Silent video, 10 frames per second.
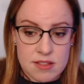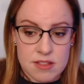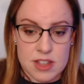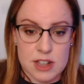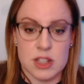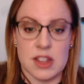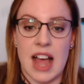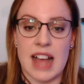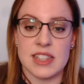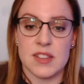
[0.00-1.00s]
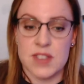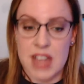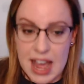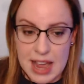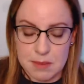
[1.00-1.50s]
There's lots of
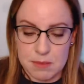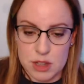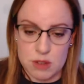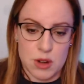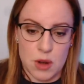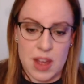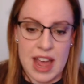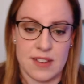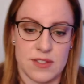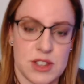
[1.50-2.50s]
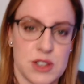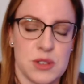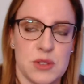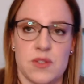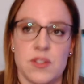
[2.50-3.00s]
time. You don't have
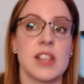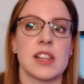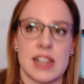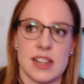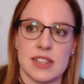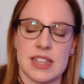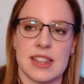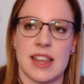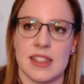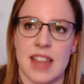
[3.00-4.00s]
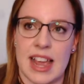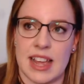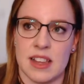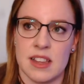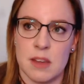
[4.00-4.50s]
to feel guilty that
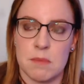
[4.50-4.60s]
like